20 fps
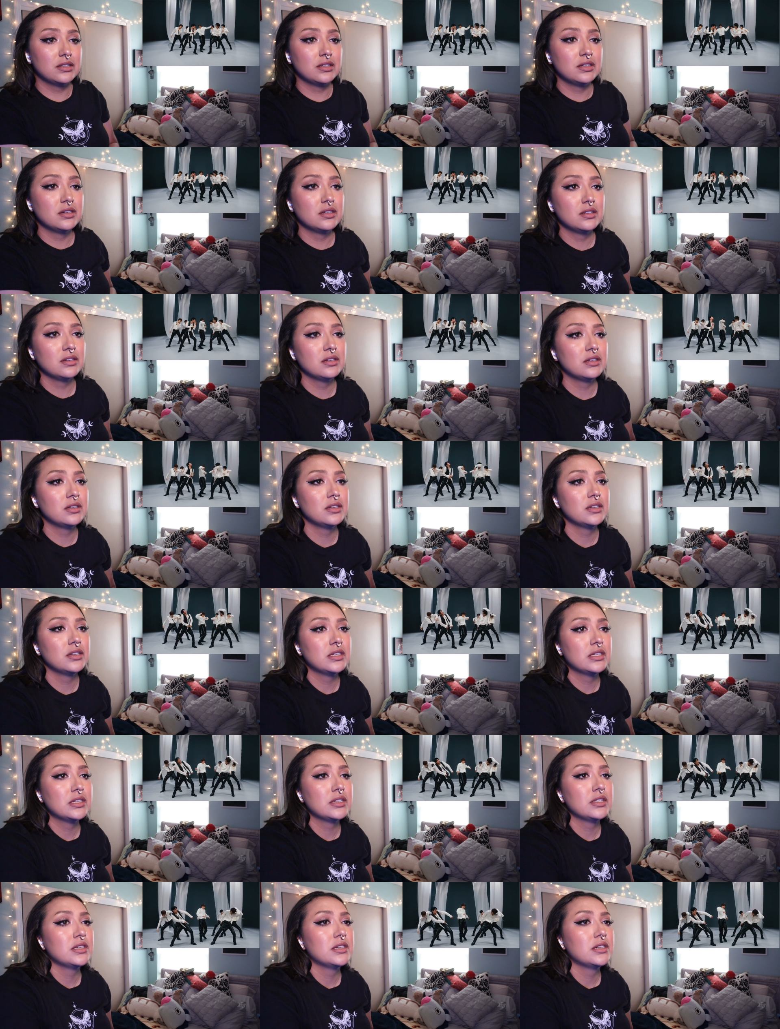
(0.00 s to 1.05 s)

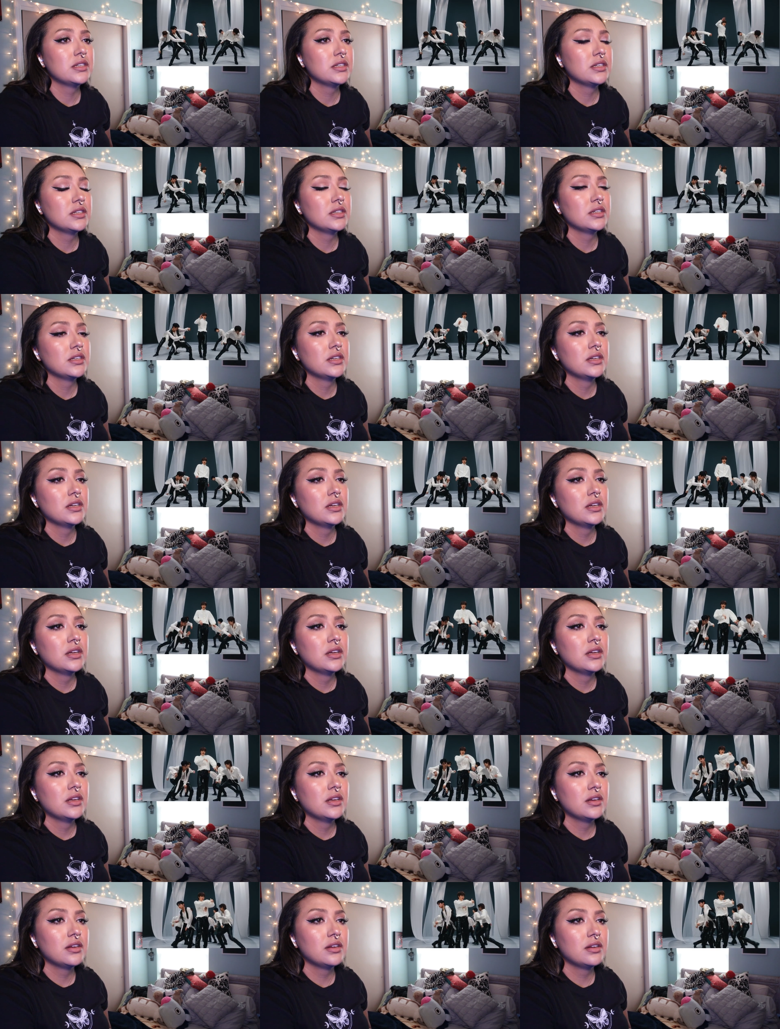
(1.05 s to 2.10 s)

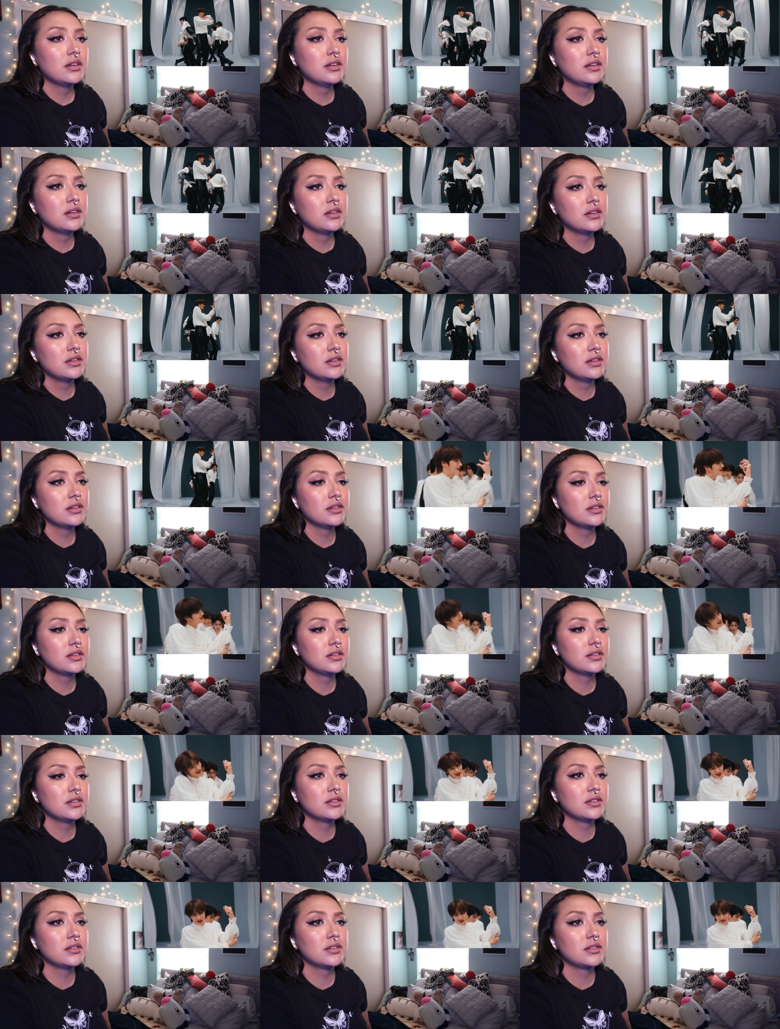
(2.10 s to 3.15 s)

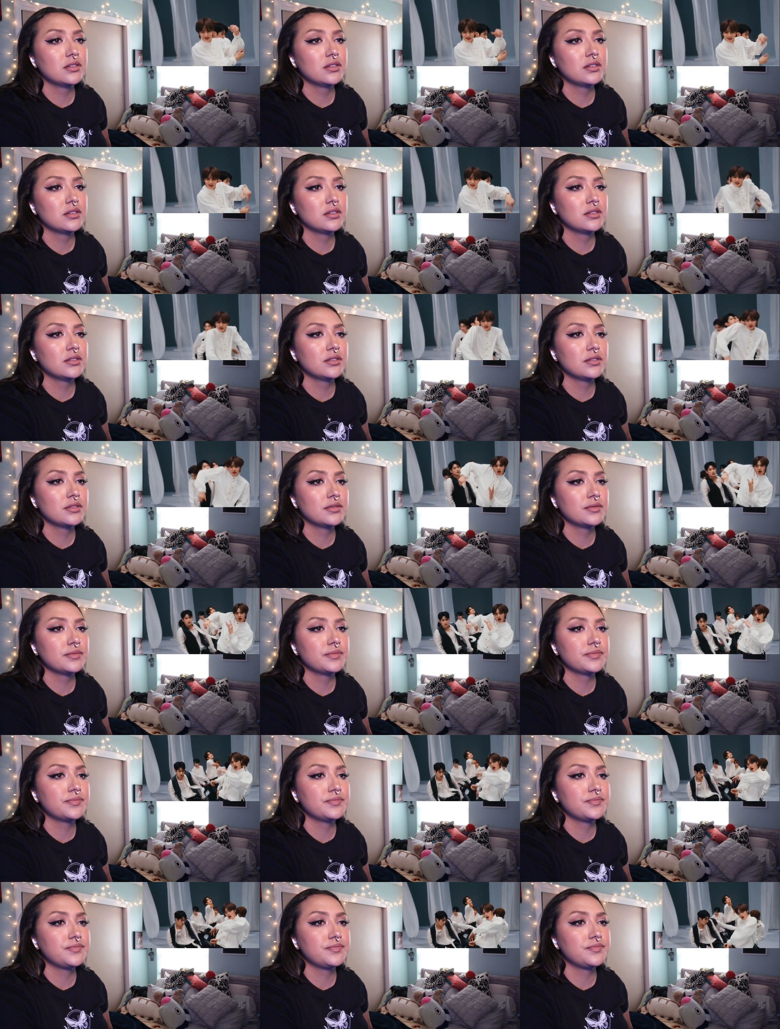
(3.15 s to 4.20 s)

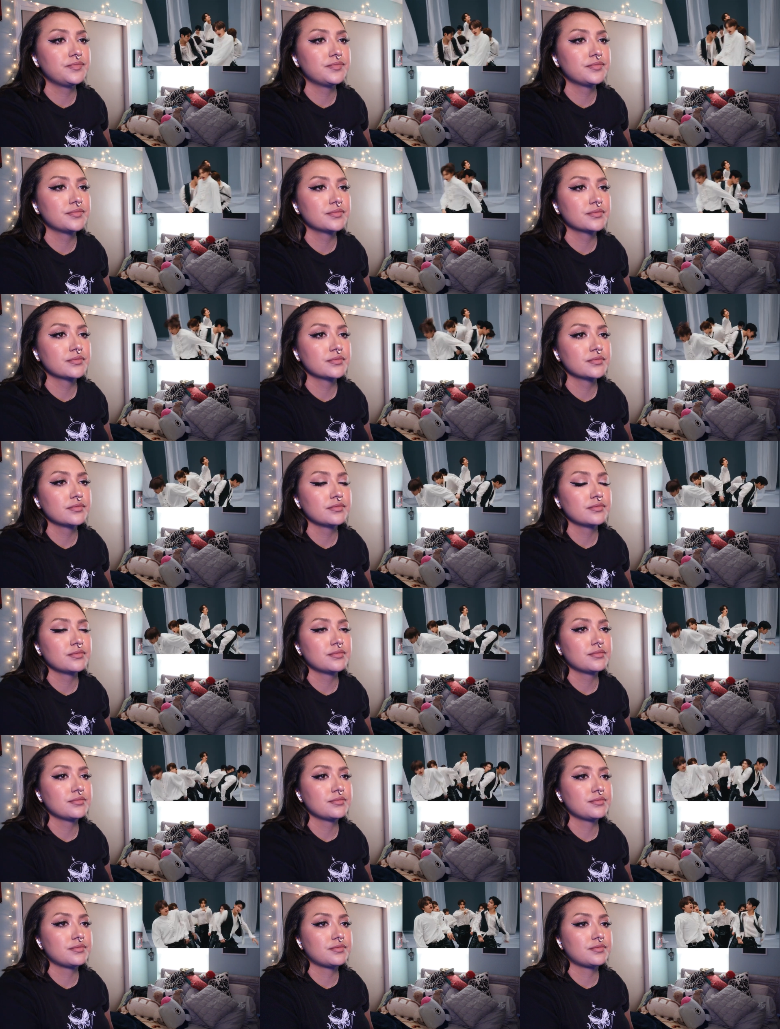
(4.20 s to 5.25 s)

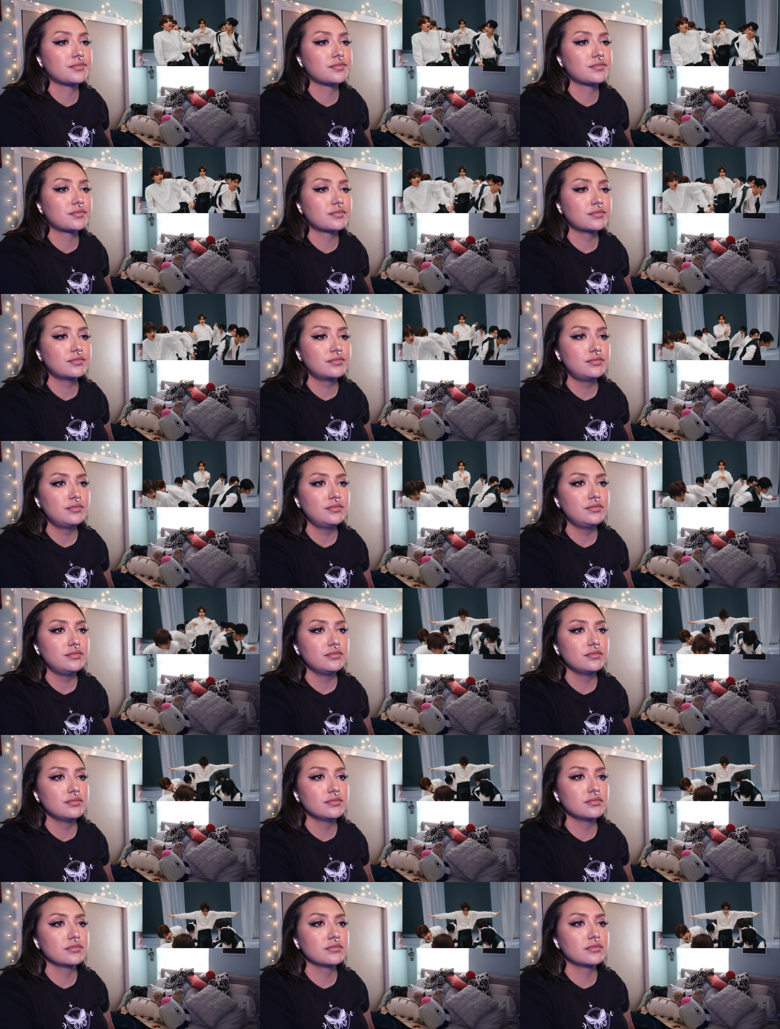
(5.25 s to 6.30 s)

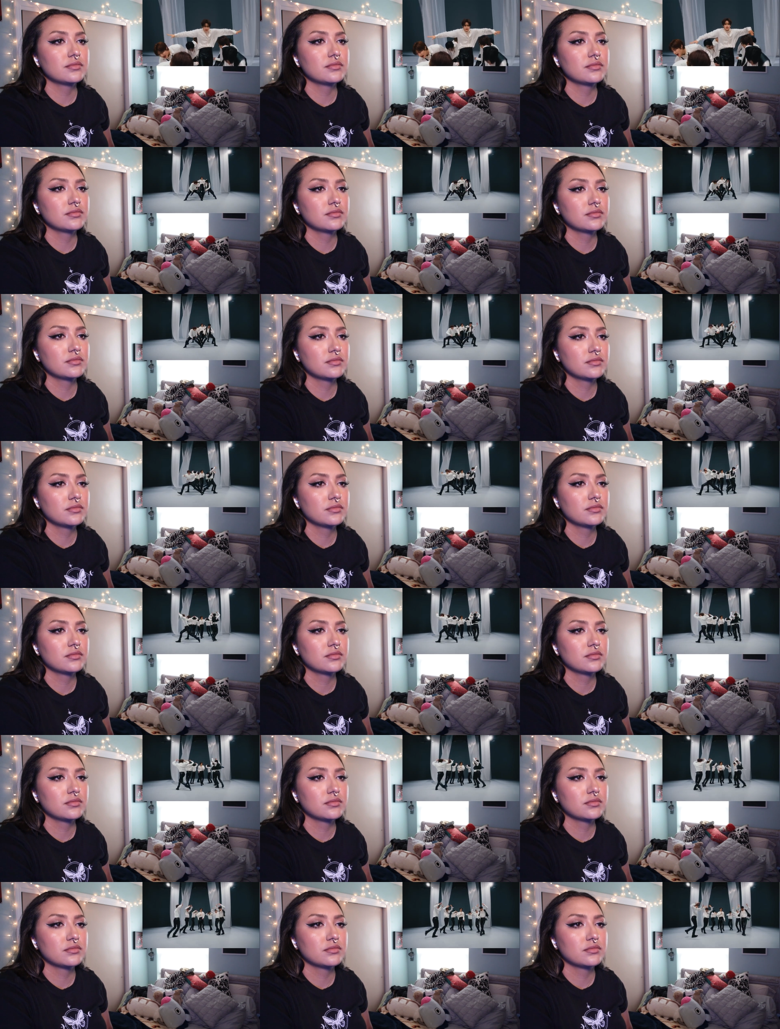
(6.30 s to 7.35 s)

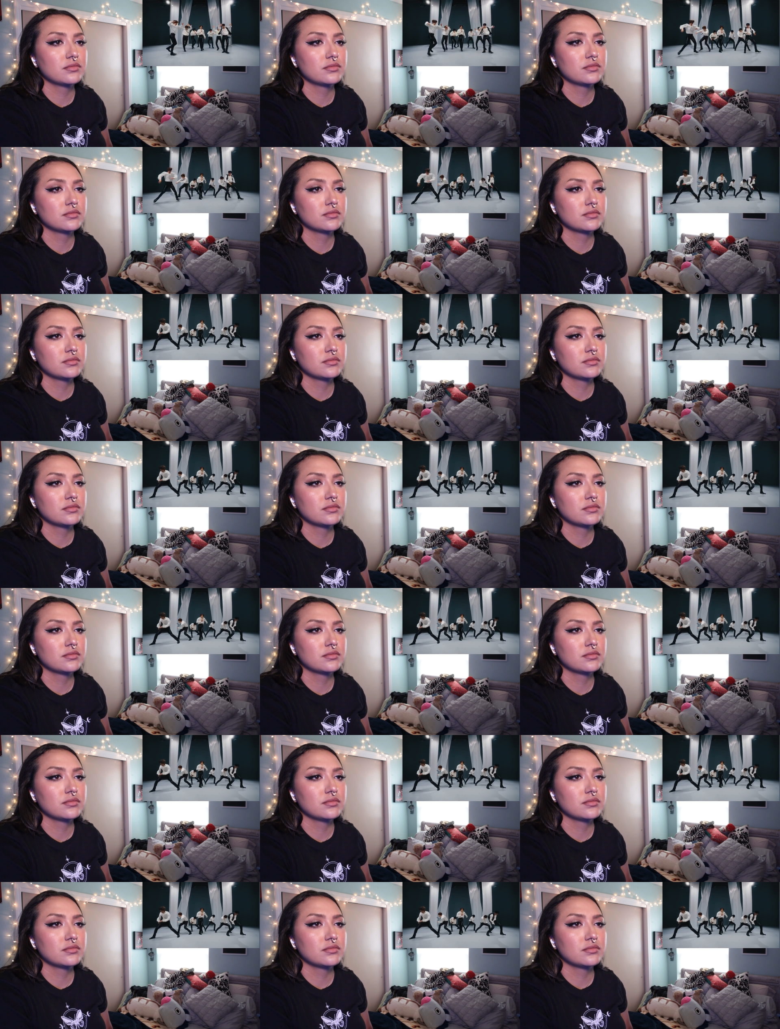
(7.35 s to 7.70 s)
(silence)